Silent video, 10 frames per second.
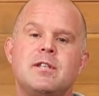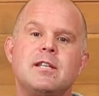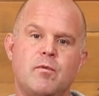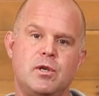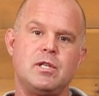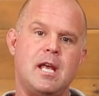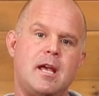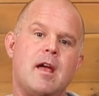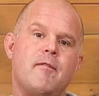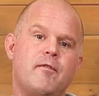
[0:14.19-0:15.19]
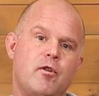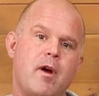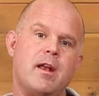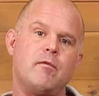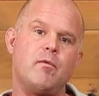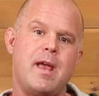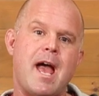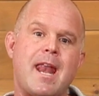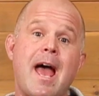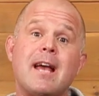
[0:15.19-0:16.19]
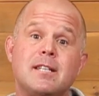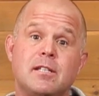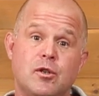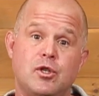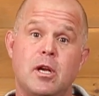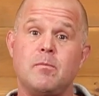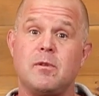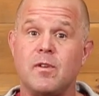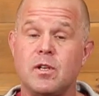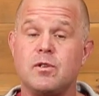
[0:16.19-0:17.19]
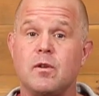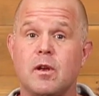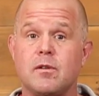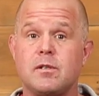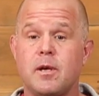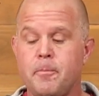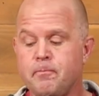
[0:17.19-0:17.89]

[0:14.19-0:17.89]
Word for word: things that we used to take for granted when we had access to gyms and fitness studios.